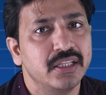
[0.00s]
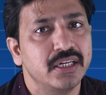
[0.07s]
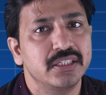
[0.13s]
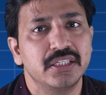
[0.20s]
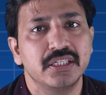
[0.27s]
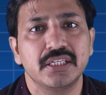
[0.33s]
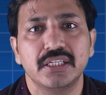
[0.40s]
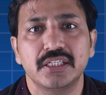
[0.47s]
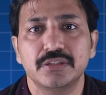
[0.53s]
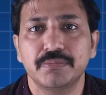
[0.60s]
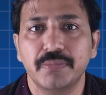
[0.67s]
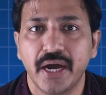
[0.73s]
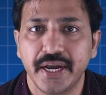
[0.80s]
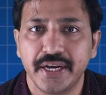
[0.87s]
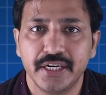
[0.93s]
other thing is
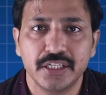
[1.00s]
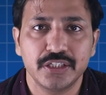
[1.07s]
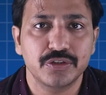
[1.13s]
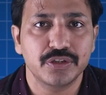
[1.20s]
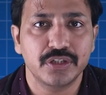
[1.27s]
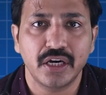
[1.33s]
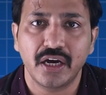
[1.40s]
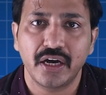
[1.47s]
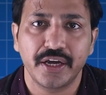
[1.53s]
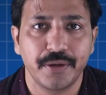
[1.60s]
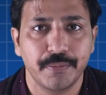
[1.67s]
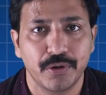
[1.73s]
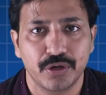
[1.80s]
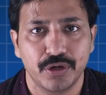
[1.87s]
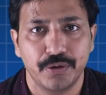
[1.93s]
binding to the
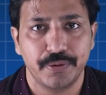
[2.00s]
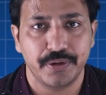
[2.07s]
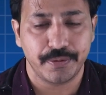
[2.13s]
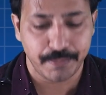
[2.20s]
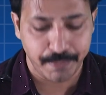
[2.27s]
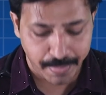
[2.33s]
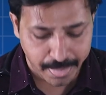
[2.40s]
hemoglobin.